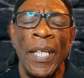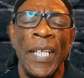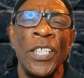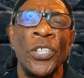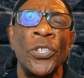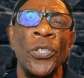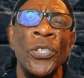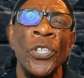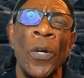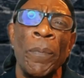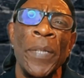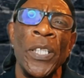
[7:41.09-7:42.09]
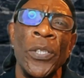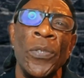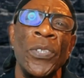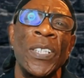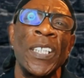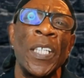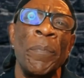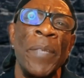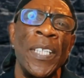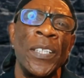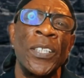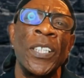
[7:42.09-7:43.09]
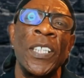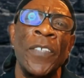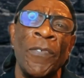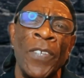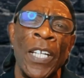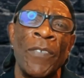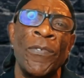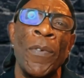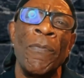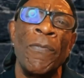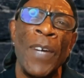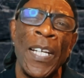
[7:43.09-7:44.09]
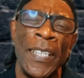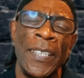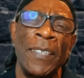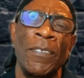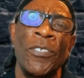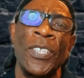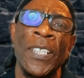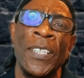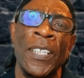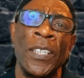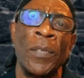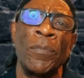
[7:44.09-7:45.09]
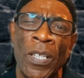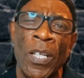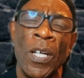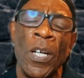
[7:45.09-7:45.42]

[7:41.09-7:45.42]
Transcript: it should not be used as a means to deflect from valid criticisms